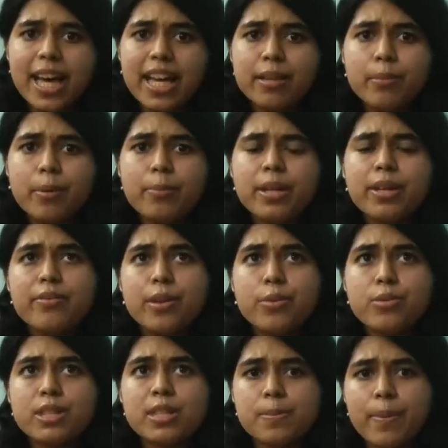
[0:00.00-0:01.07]
I remember we
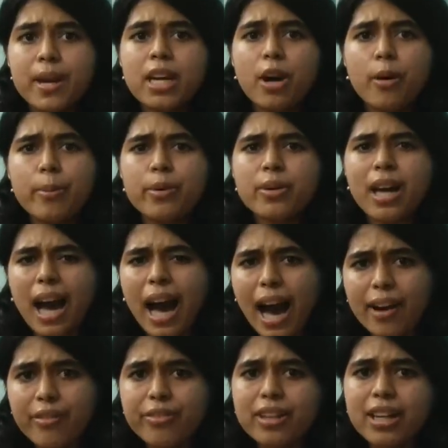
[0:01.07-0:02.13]
would spend about
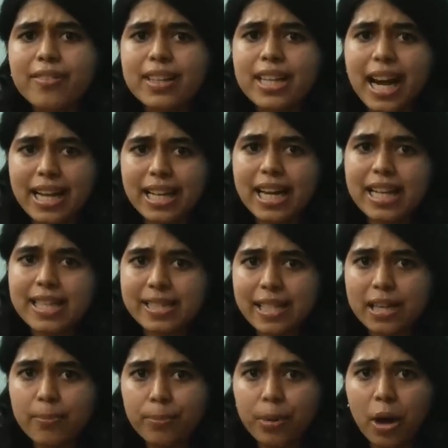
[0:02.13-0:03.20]
half an hour
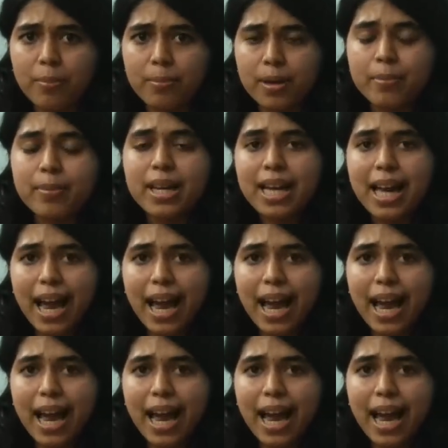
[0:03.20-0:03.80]
analyzing a problem,